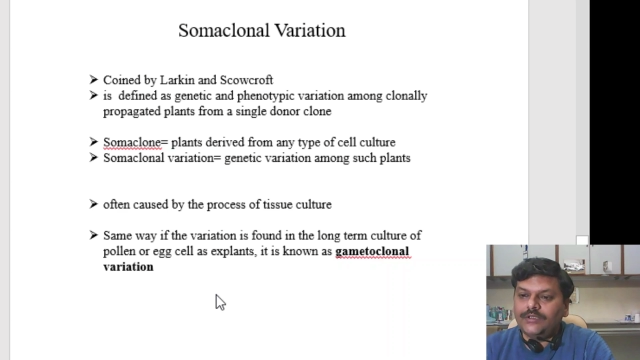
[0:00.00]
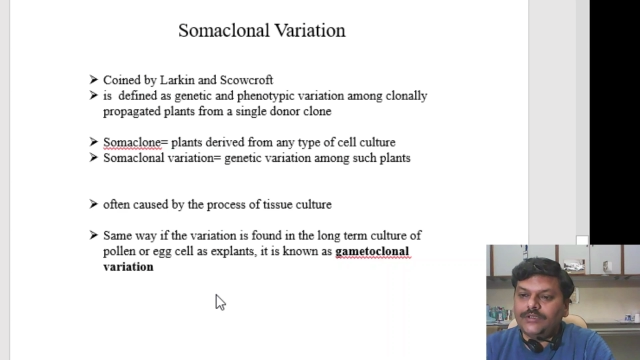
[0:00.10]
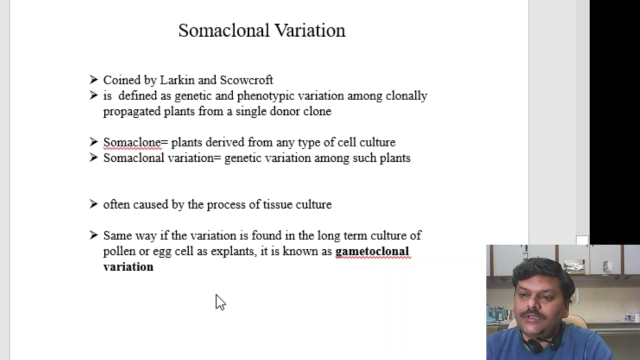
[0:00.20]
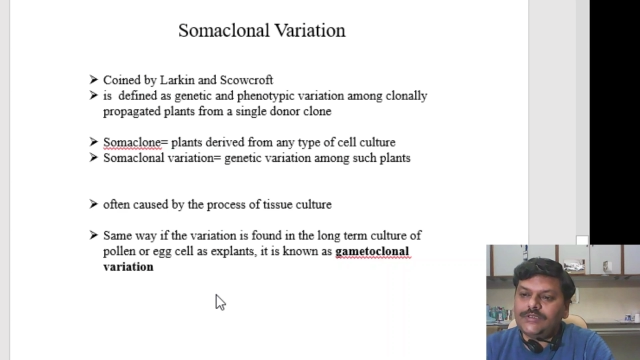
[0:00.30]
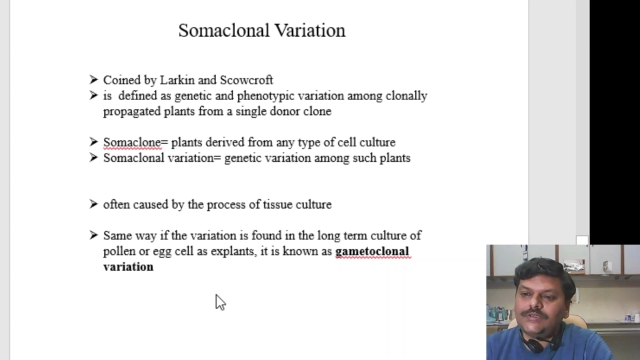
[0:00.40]

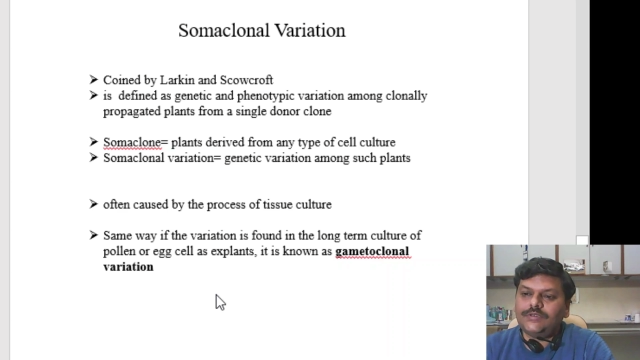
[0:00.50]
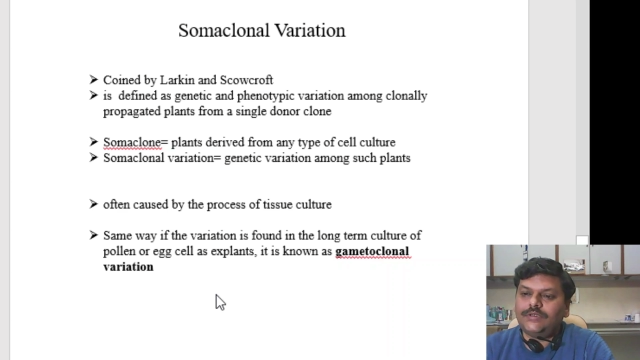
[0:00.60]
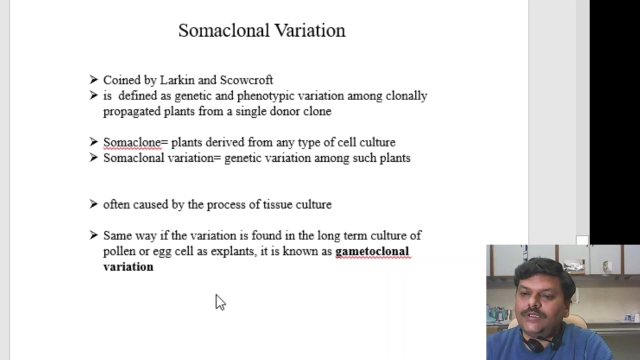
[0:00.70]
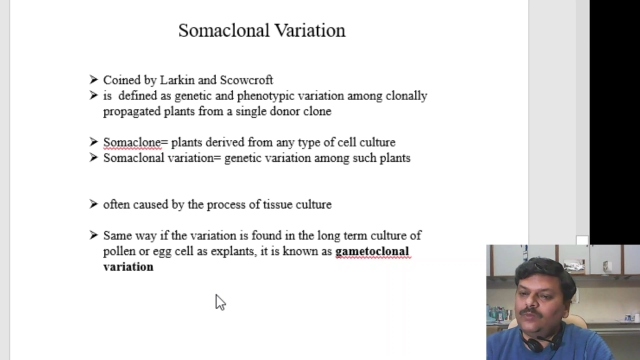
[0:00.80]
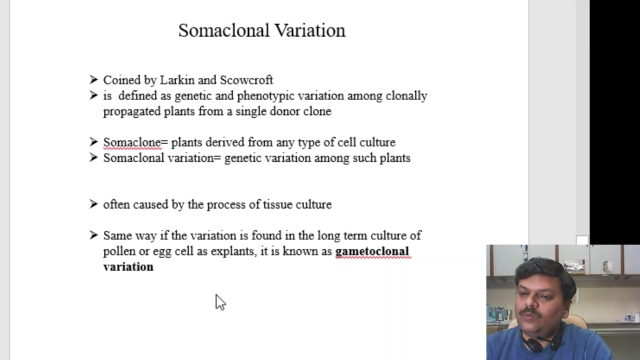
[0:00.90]
This
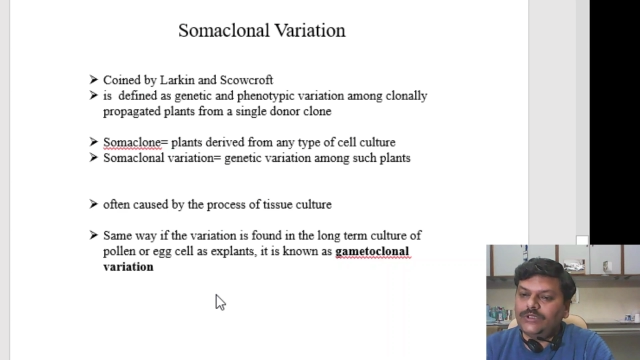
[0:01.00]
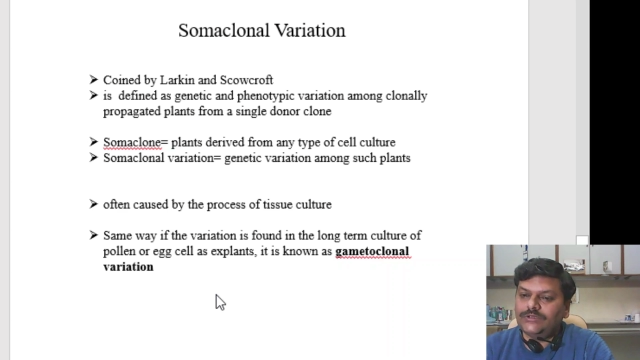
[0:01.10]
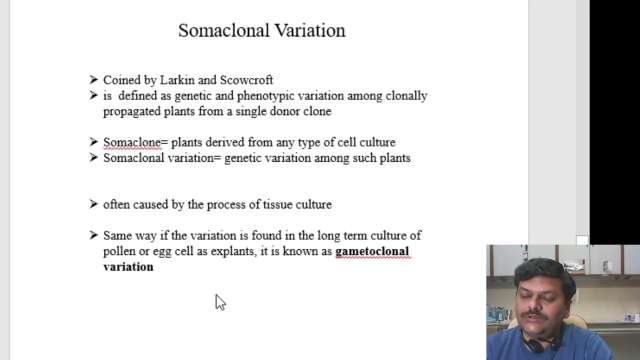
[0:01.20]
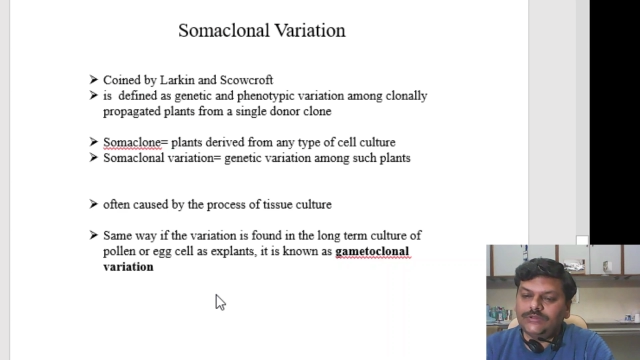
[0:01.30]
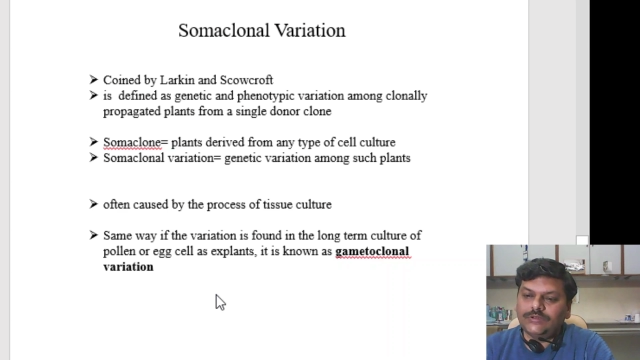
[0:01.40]
term
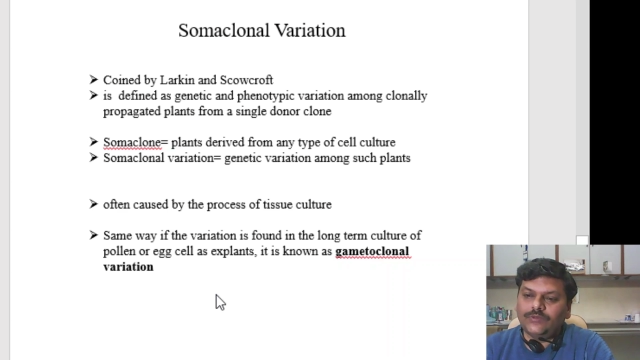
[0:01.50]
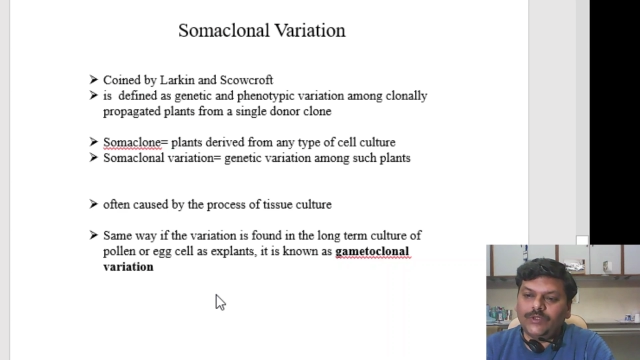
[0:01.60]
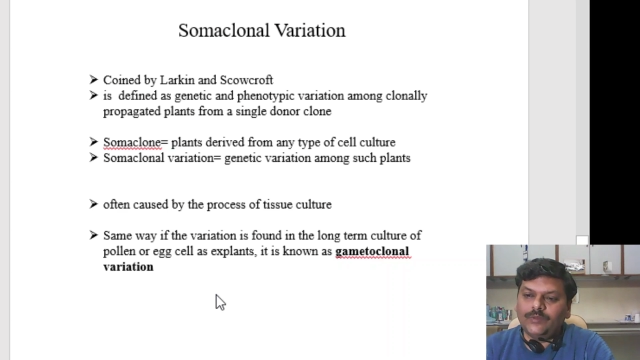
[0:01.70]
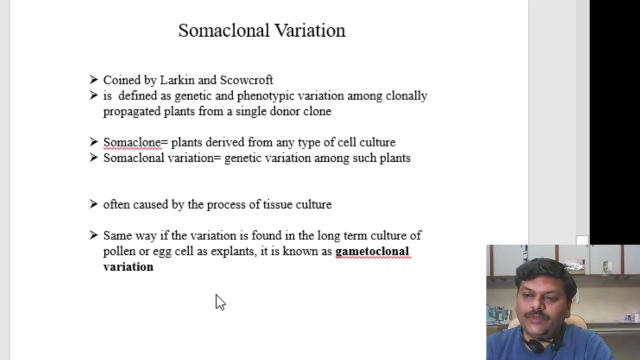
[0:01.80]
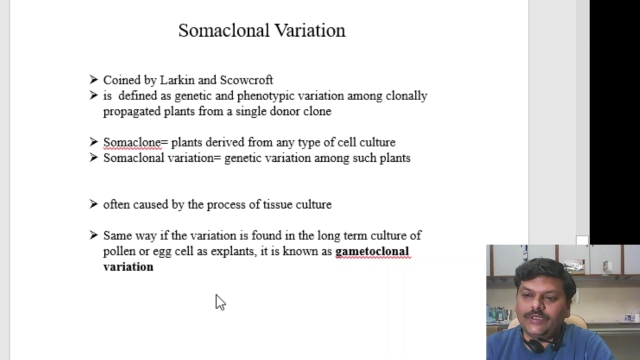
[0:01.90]
was
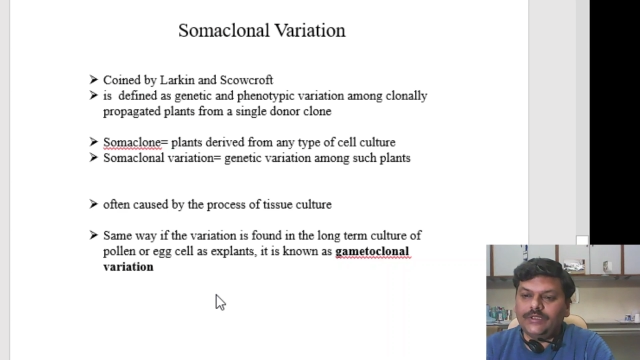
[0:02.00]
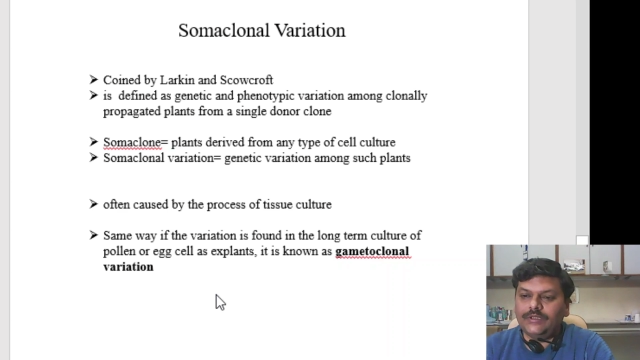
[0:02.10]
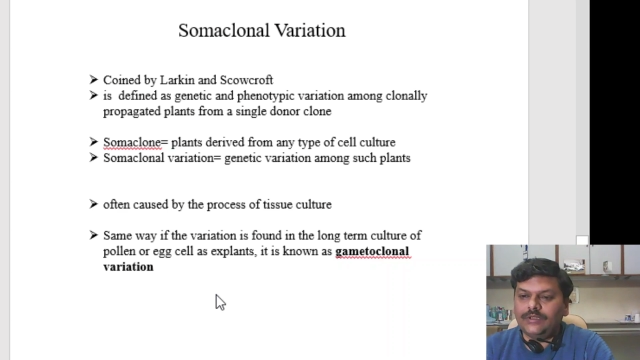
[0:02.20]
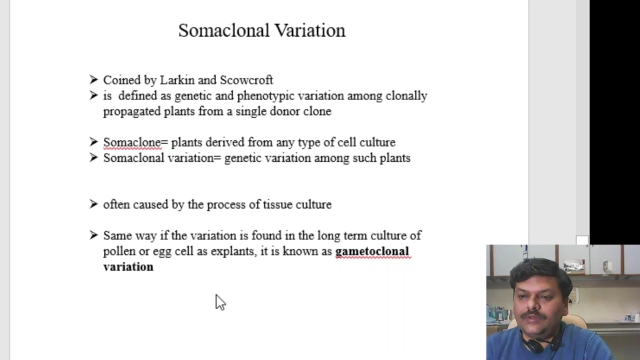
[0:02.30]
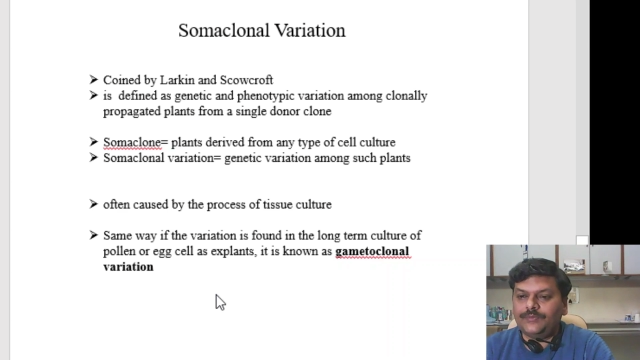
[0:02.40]
coined
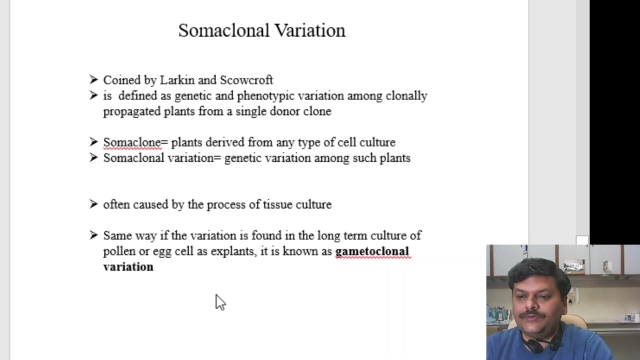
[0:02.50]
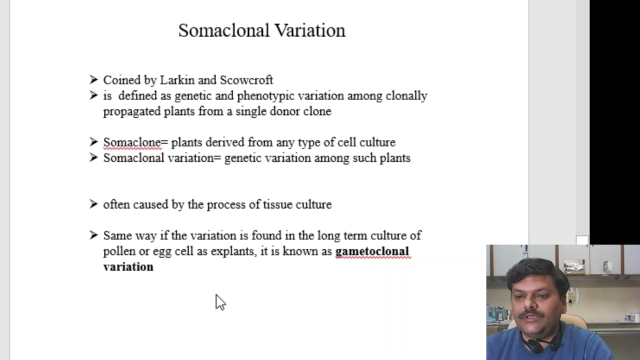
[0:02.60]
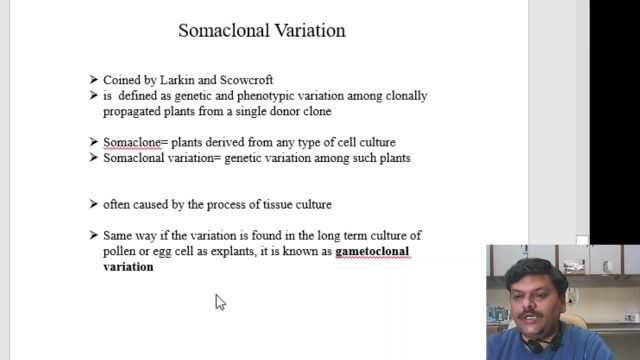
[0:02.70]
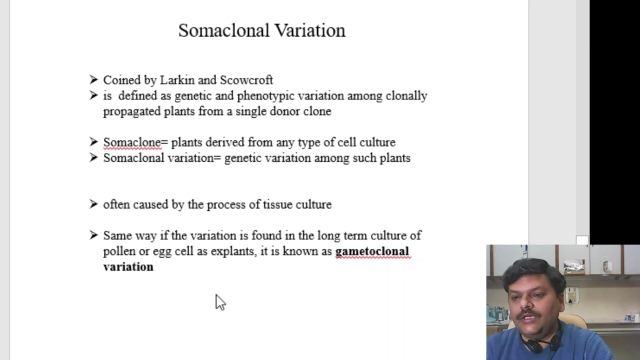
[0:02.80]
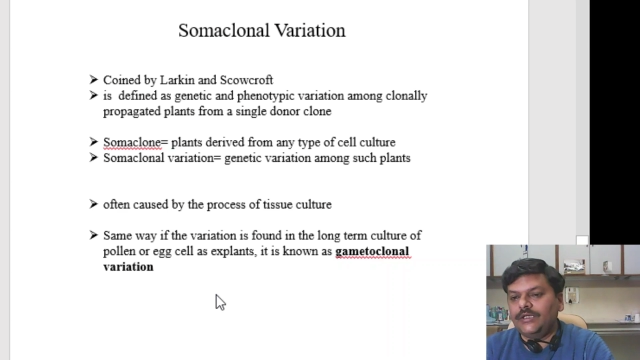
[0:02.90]
by Professor
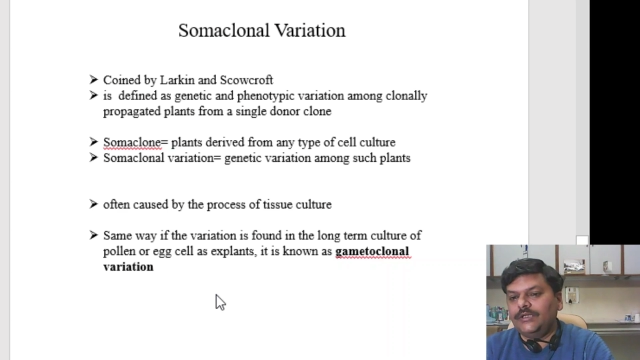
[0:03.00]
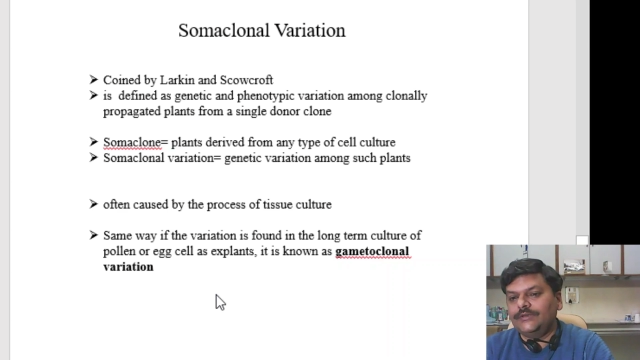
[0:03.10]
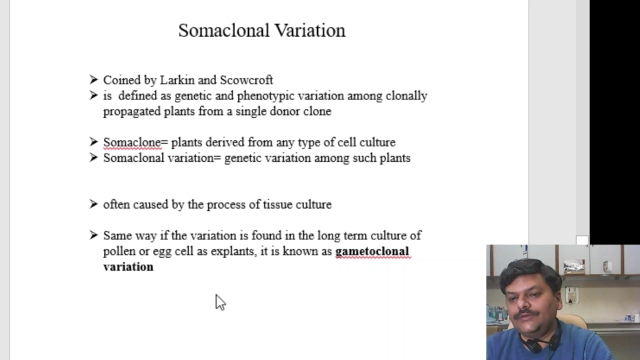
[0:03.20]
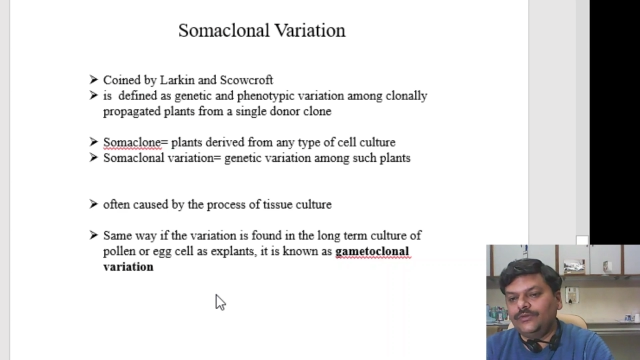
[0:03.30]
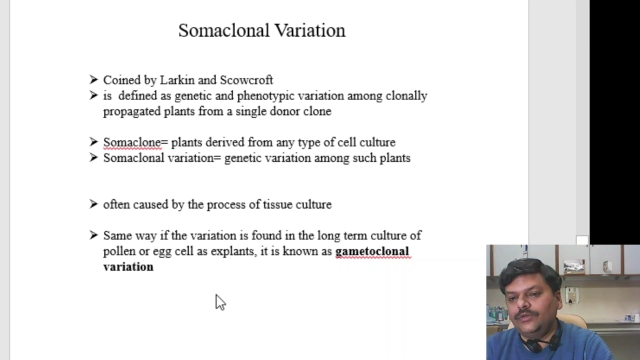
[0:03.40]
Larkin and
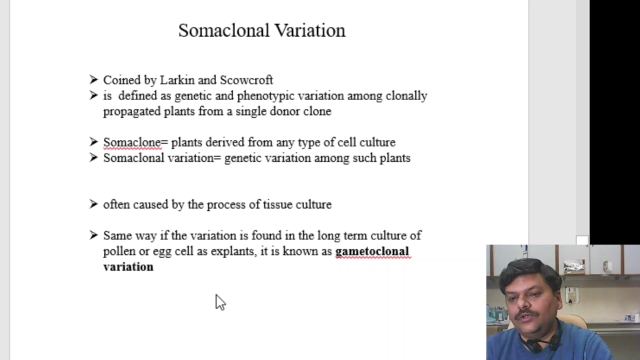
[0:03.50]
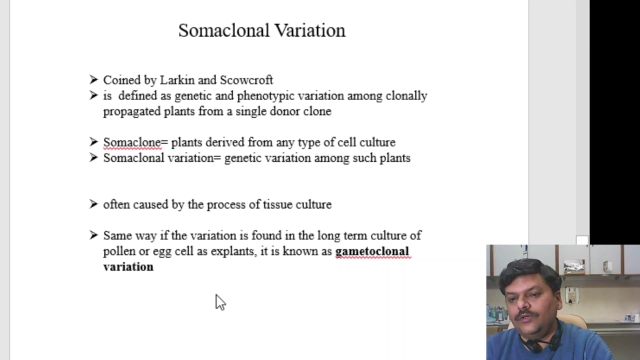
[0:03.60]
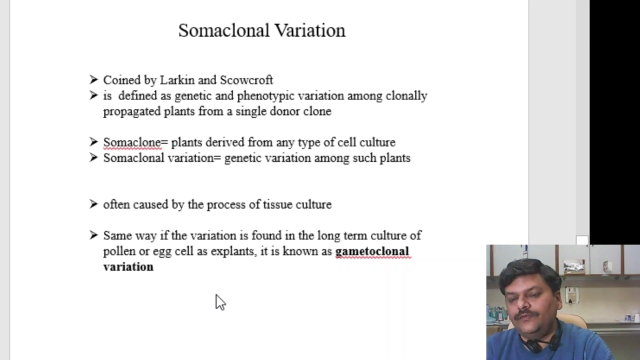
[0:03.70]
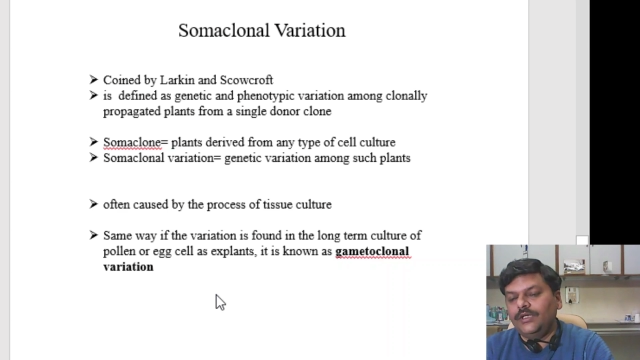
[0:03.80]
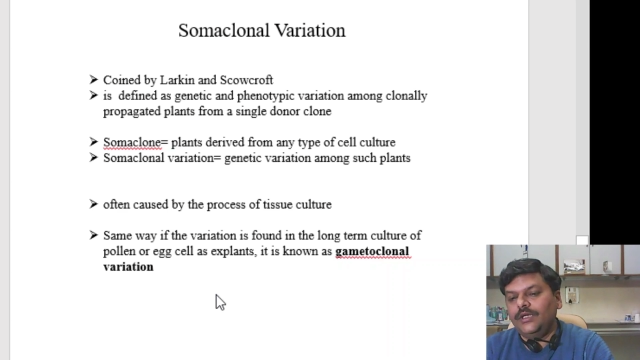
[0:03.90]

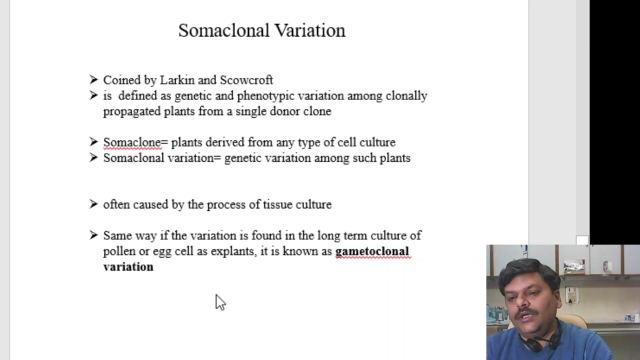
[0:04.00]
Scowcroft,